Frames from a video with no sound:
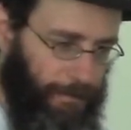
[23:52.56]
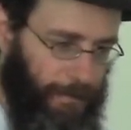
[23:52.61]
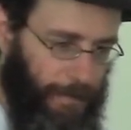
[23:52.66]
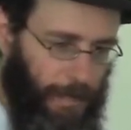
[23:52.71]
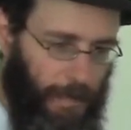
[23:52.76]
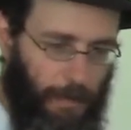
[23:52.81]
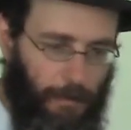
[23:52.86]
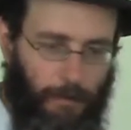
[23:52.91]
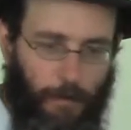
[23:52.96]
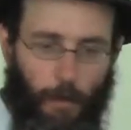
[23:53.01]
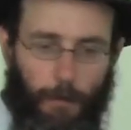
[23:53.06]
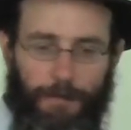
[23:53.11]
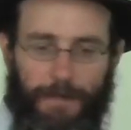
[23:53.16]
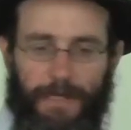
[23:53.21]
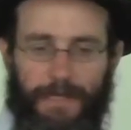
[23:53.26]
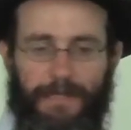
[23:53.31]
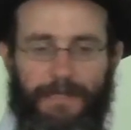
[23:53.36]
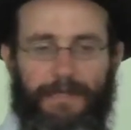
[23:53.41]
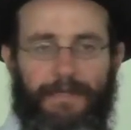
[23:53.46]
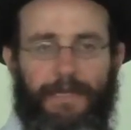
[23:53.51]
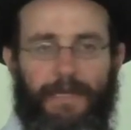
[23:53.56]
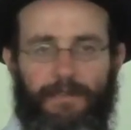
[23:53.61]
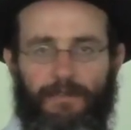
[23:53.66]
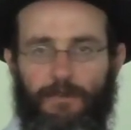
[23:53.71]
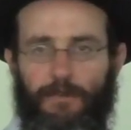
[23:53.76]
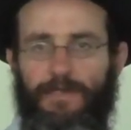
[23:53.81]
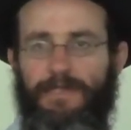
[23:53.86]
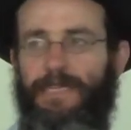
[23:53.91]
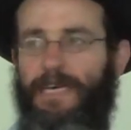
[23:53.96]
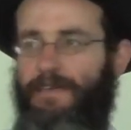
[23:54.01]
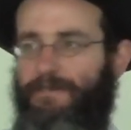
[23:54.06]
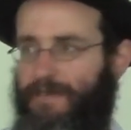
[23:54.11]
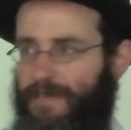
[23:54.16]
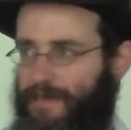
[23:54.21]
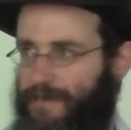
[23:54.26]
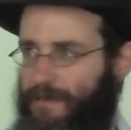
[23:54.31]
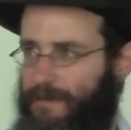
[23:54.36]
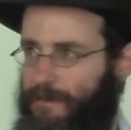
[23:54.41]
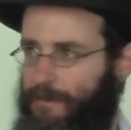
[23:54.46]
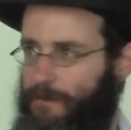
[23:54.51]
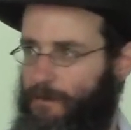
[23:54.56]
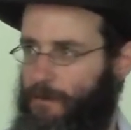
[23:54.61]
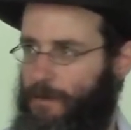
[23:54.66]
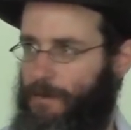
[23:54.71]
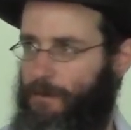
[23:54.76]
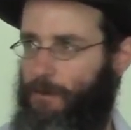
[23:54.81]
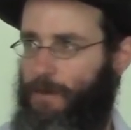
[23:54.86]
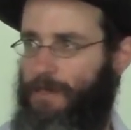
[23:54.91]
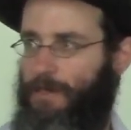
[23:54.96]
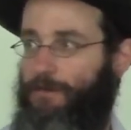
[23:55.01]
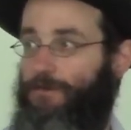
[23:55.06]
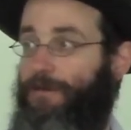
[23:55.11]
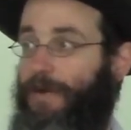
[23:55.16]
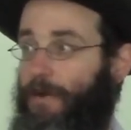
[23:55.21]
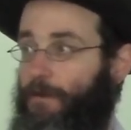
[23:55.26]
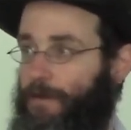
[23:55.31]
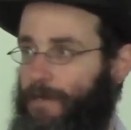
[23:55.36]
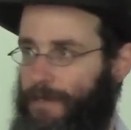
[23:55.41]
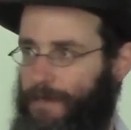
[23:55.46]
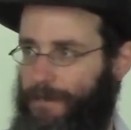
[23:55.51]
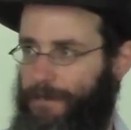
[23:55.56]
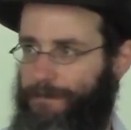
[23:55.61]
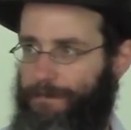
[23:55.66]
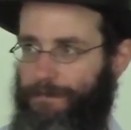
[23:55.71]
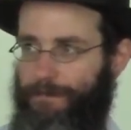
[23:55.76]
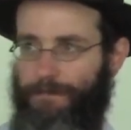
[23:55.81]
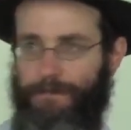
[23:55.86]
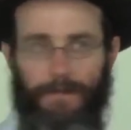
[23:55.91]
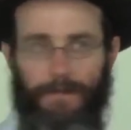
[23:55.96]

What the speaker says: a rope that is sent to save us when we're drowning.